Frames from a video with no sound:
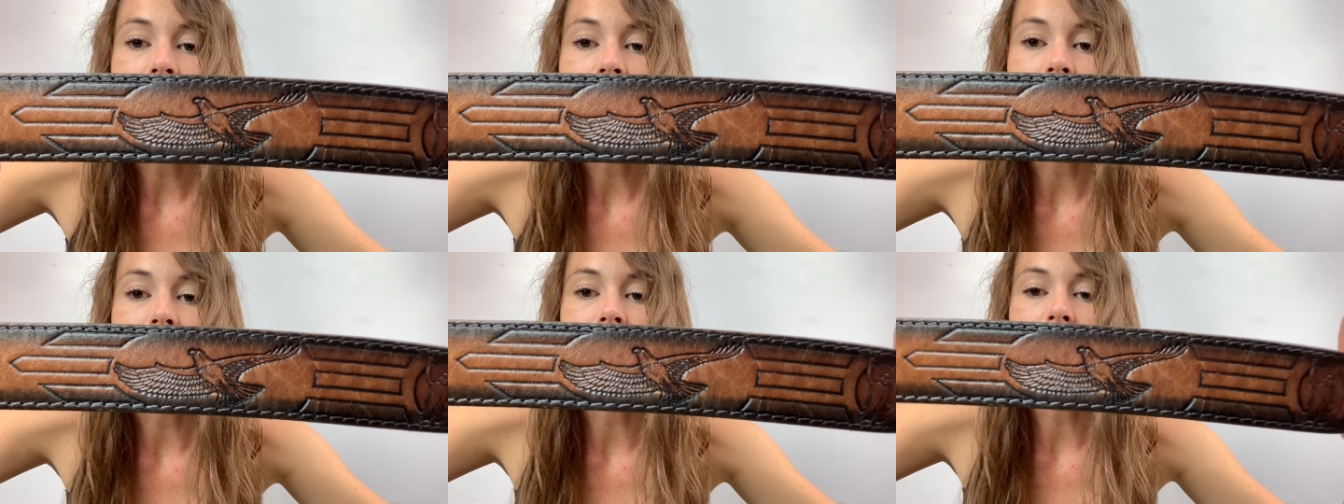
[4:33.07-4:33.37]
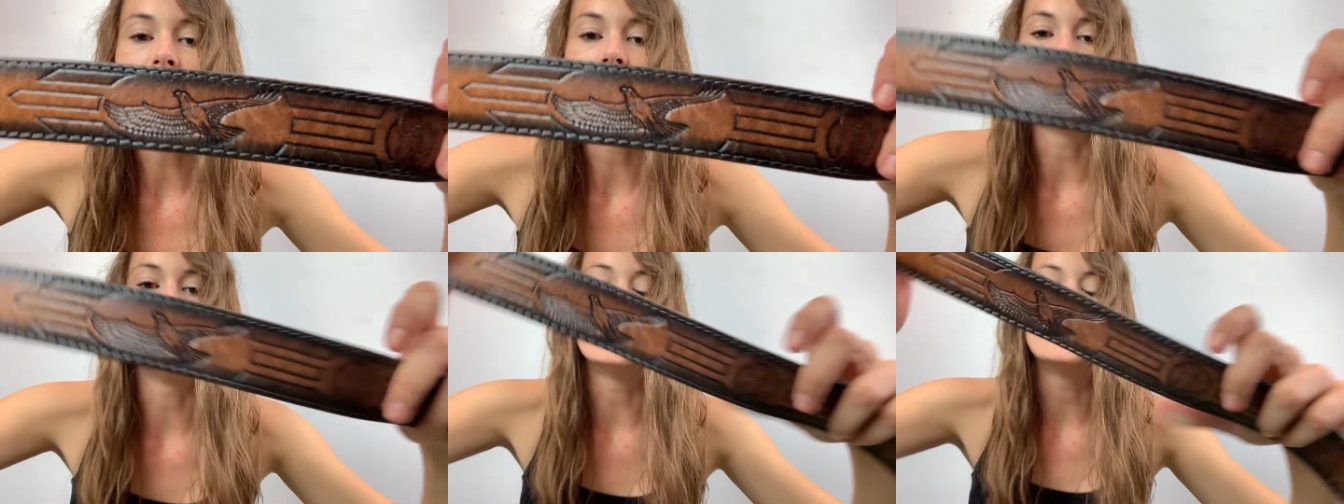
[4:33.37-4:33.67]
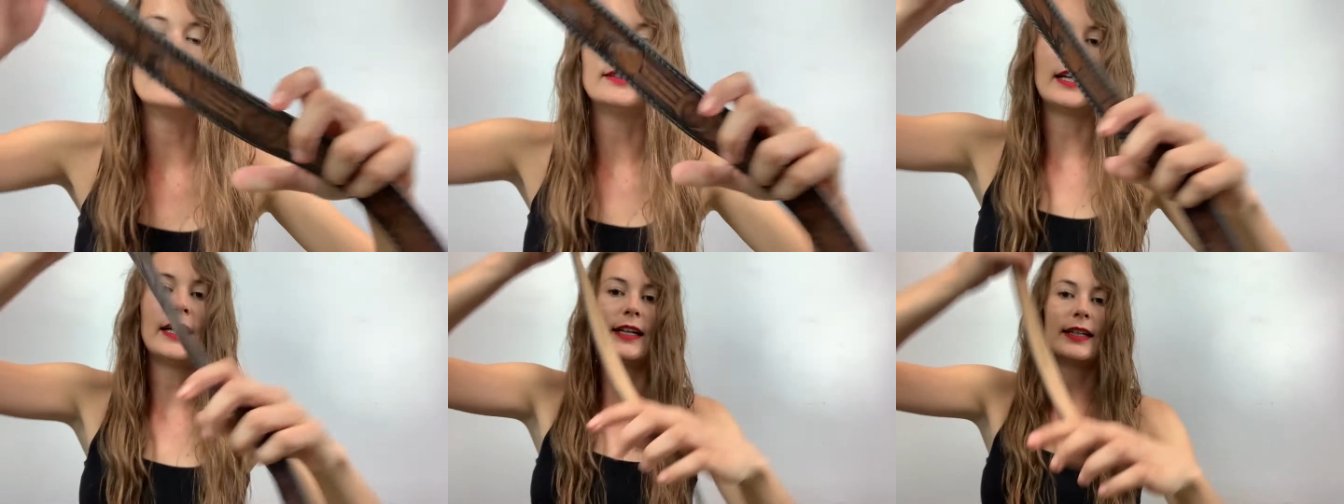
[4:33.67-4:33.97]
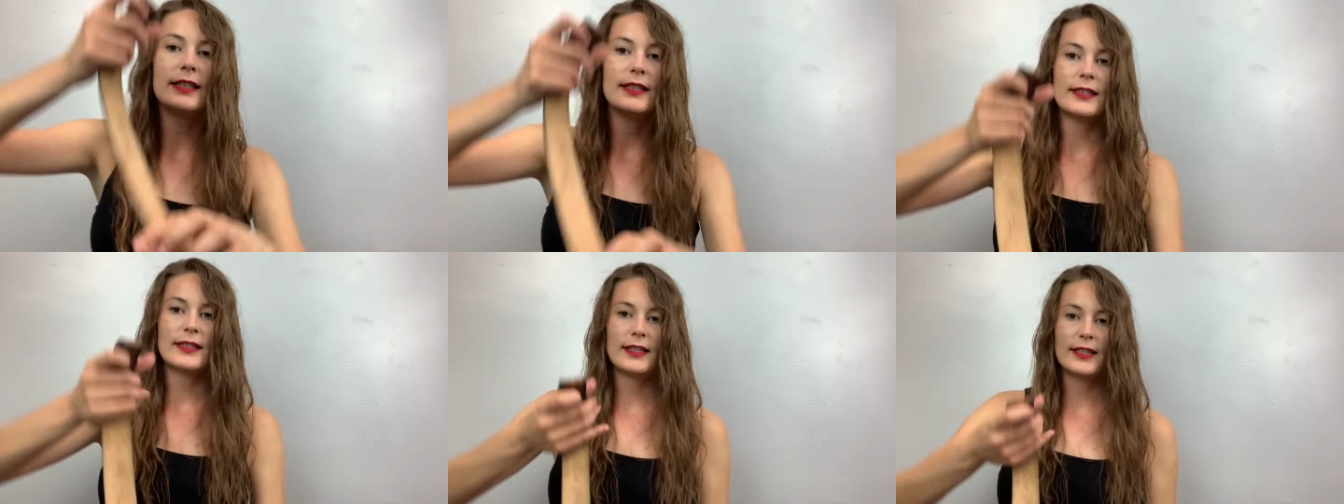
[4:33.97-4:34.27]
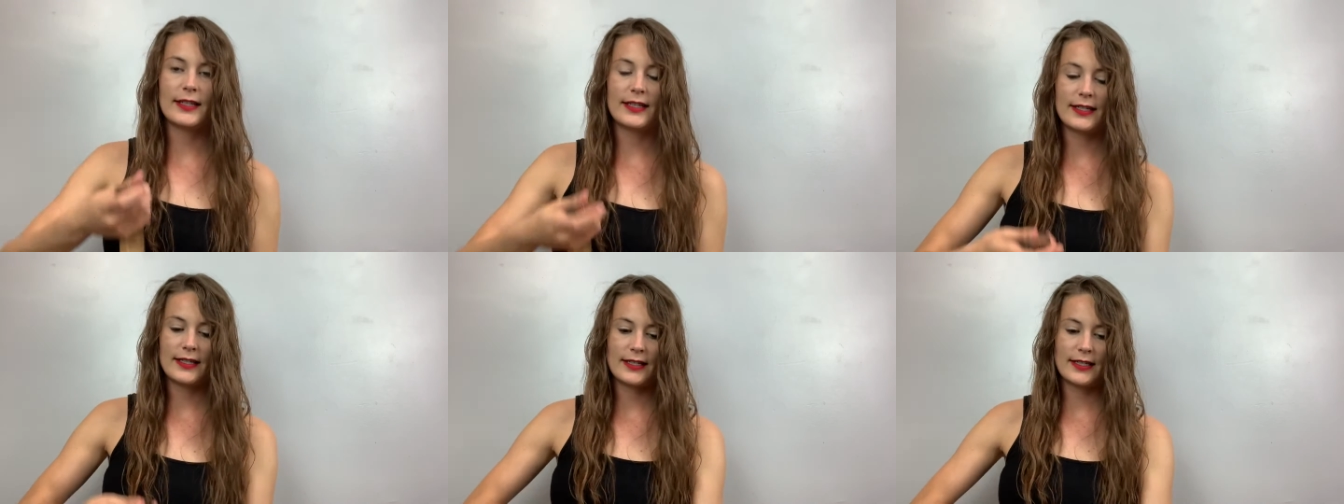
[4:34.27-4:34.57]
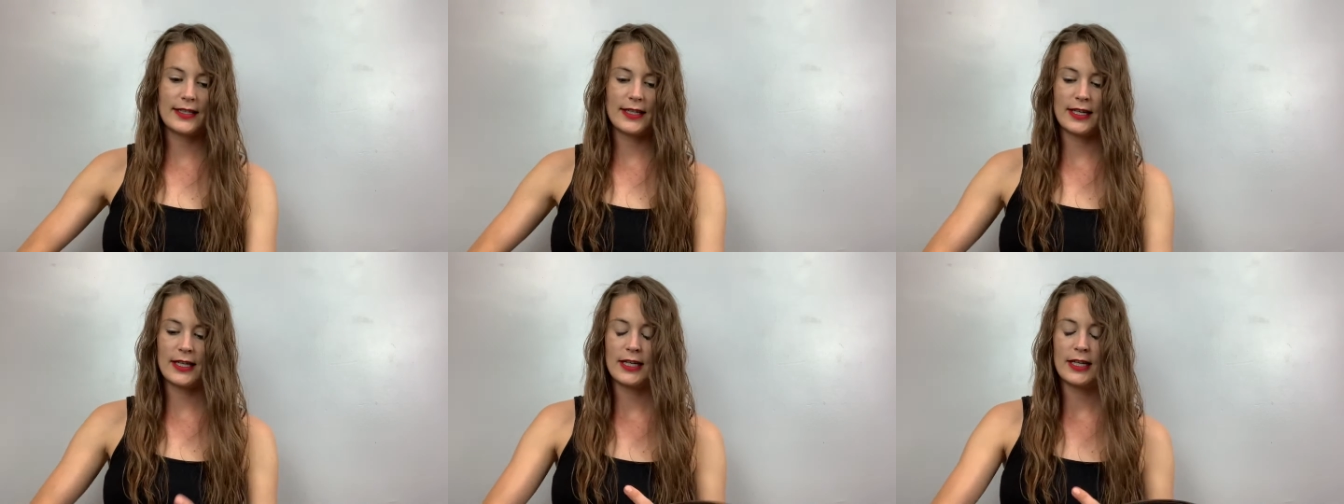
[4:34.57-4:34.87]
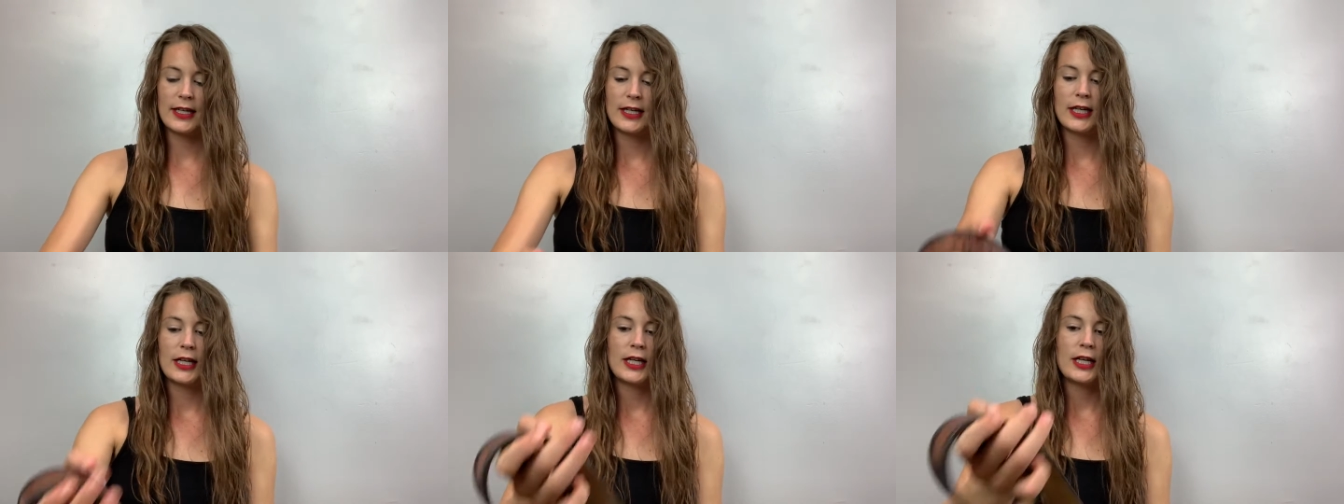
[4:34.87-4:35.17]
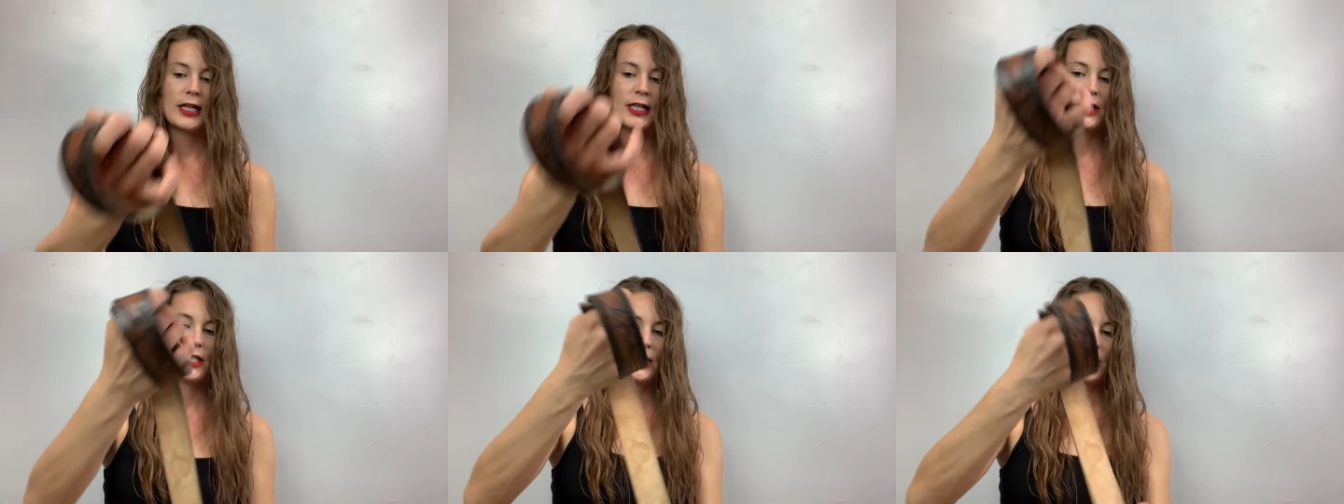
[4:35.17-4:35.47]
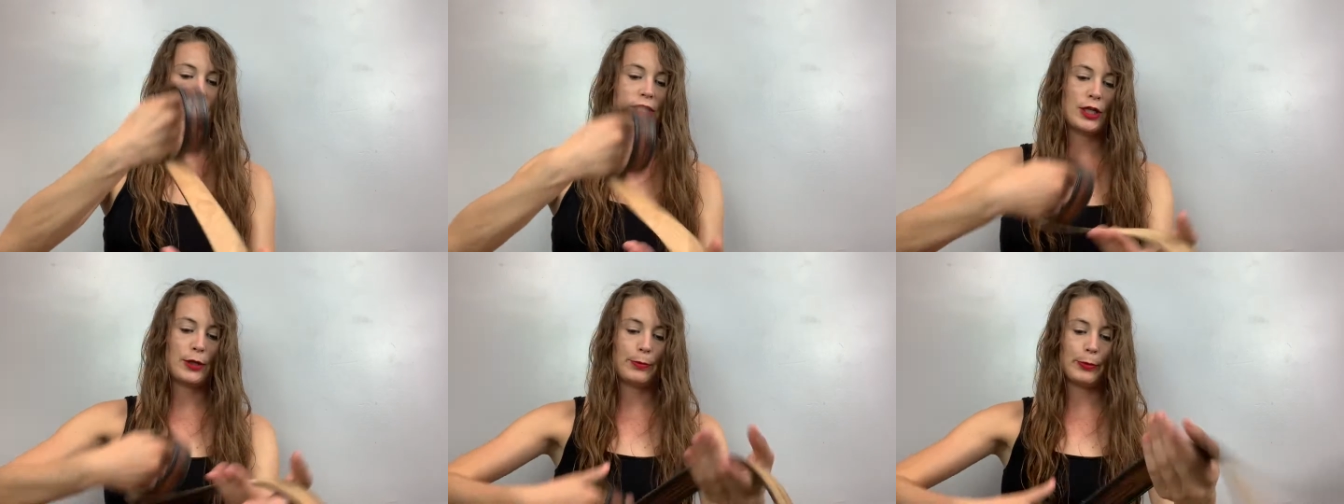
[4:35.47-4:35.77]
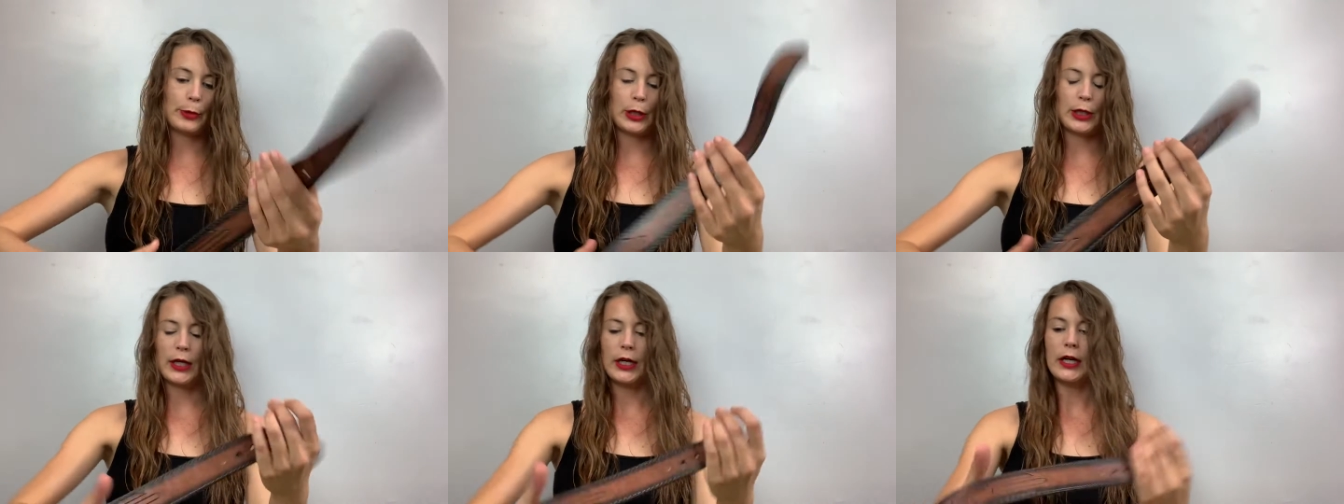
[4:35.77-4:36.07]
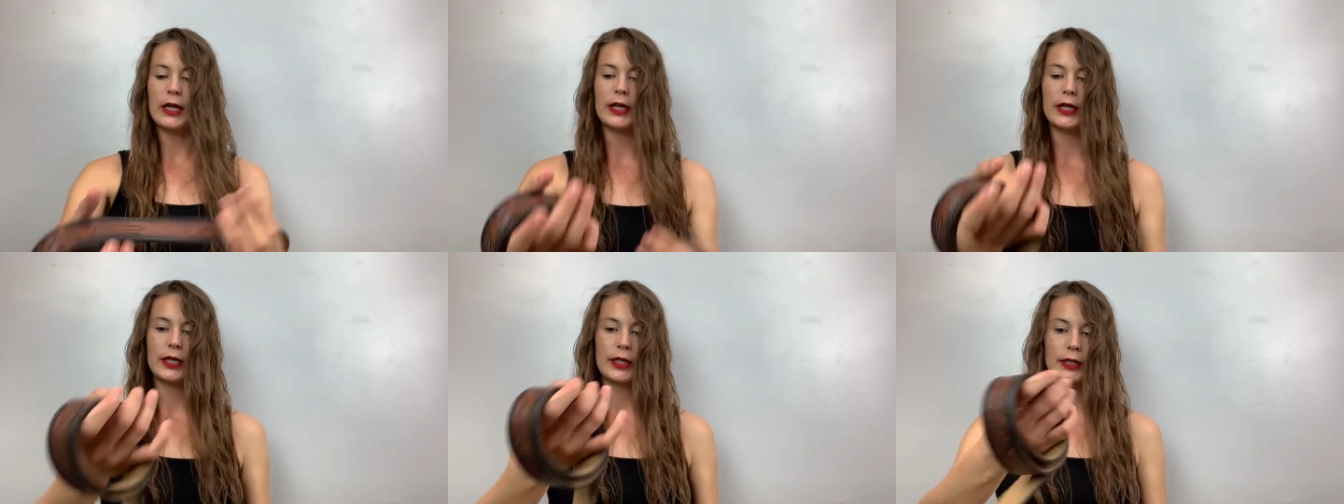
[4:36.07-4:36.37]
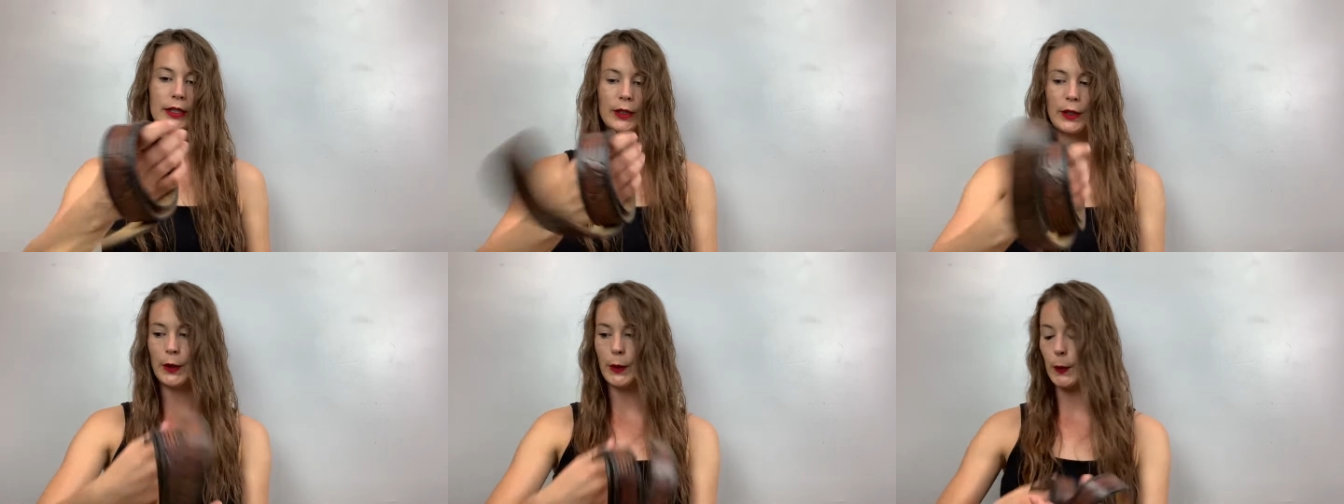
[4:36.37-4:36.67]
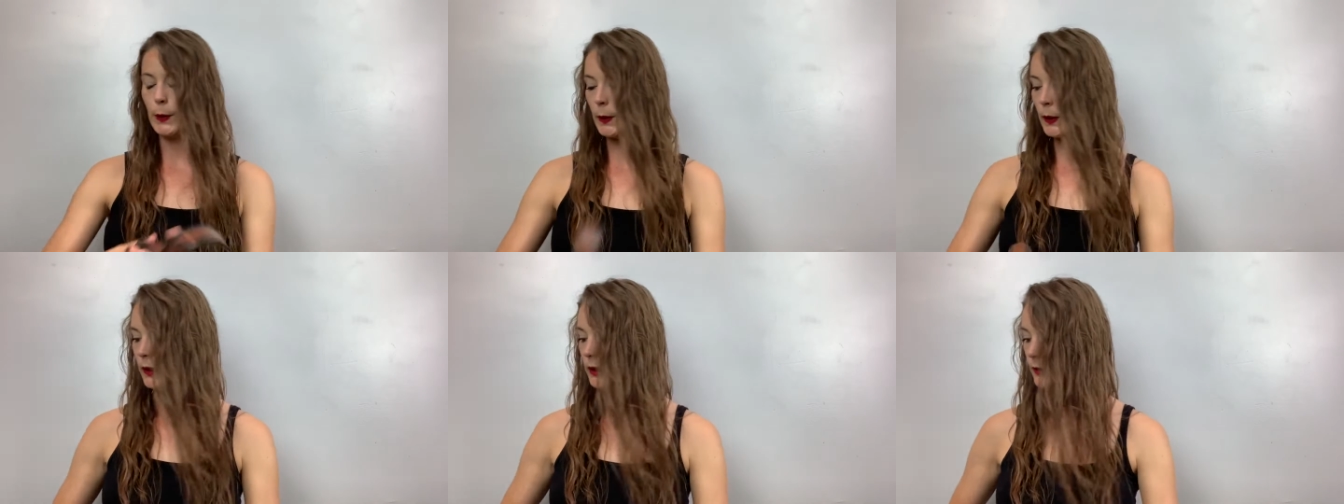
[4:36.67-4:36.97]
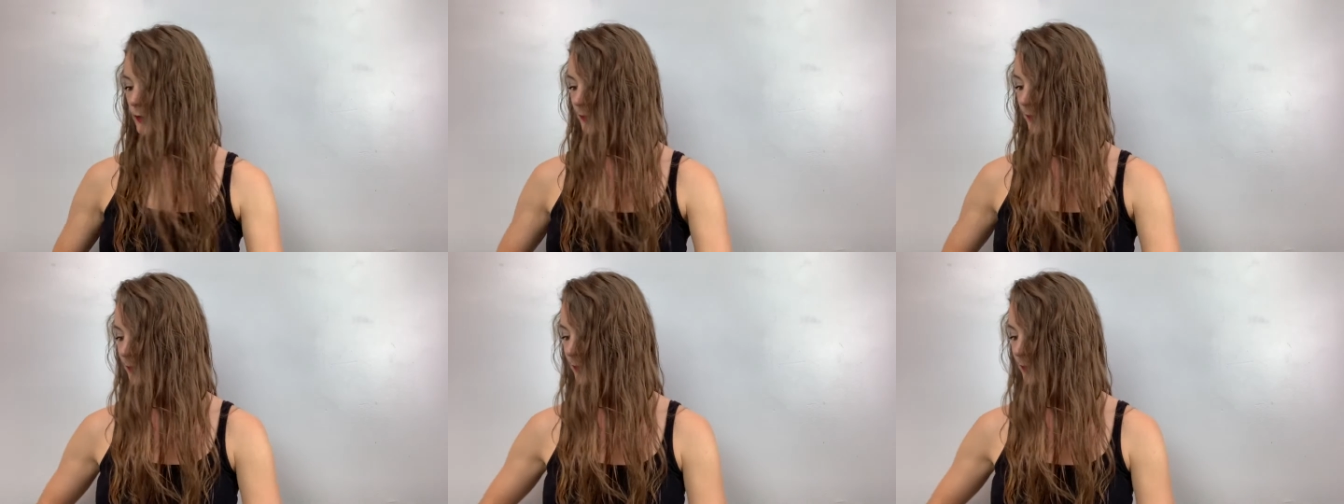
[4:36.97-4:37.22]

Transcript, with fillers: detail on that. Super cool.